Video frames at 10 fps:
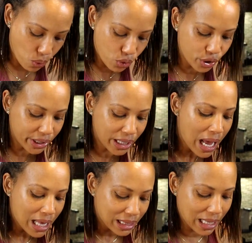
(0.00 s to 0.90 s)
water.
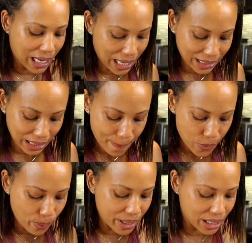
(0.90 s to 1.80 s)
That at that
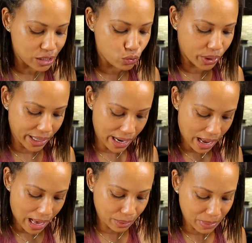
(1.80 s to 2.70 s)
moment is when I
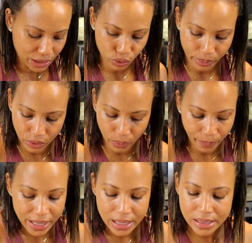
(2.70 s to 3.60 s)
add my tomato
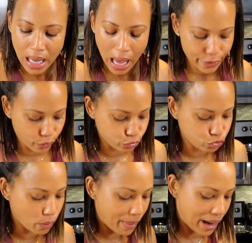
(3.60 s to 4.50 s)
paste and
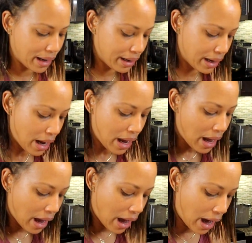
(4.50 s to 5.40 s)
also my
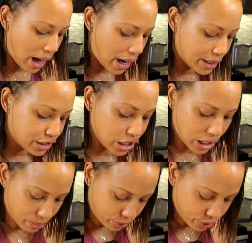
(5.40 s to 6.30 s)

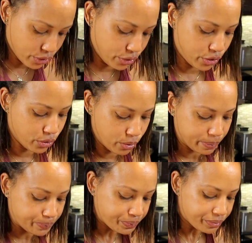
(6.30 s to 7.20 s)
chicken bouillon cube.
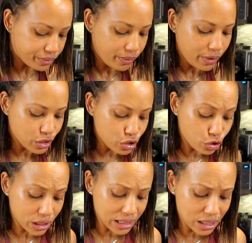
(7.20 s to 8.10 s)

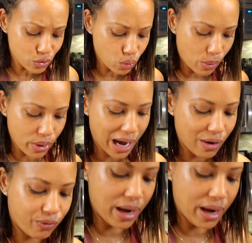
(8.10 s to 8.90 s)
So this is what we have